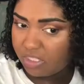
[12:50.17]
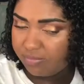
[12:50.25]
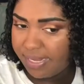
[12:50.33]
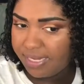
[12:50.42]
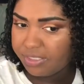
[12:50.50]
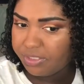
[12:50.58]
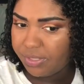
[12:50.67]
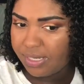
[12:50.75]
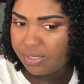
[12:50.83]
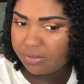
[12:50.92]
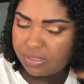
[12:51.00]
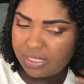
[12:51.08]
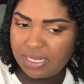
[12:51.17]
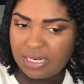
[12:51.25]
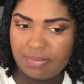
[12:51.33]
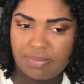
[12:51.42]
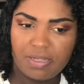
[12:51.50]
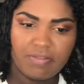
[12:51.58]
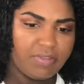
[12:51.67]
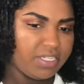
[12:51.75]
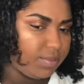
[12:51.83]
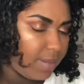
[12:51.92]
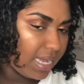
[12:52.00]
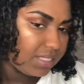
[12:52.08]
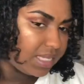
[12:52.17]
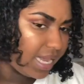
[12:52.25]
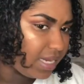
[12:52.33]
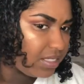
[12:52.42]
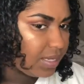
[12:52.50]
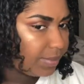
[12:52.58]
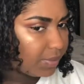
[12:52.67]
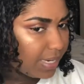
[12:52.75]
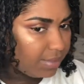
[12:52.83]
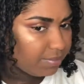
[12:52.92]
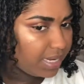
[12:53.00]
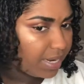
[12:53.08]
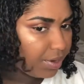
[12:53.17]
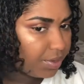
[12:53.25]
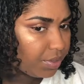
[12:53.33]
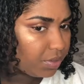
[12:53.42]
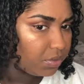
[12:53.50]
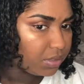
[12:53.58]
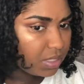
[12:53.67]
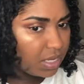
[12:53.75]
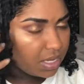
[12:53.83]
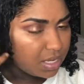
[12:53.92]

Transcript: just making sure I don't see any puffy spots, kind of separating my curls